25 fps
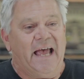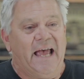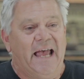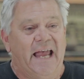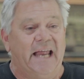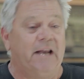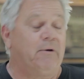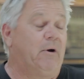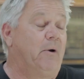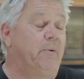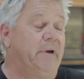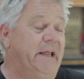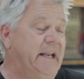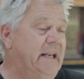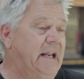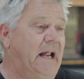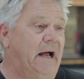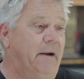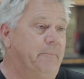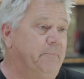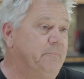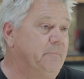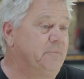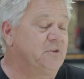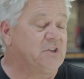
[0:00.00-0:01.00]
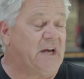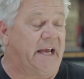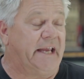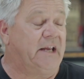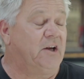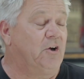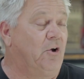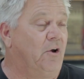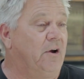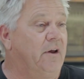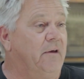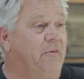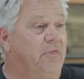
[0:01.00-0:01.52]
Anyway, we ended up
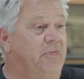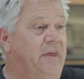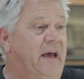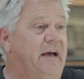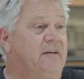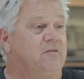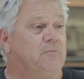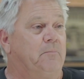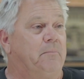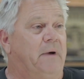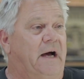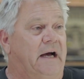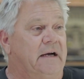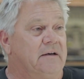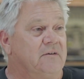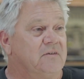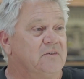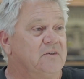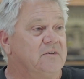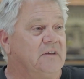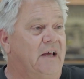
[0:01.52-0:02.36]
shaking on it, $1,000.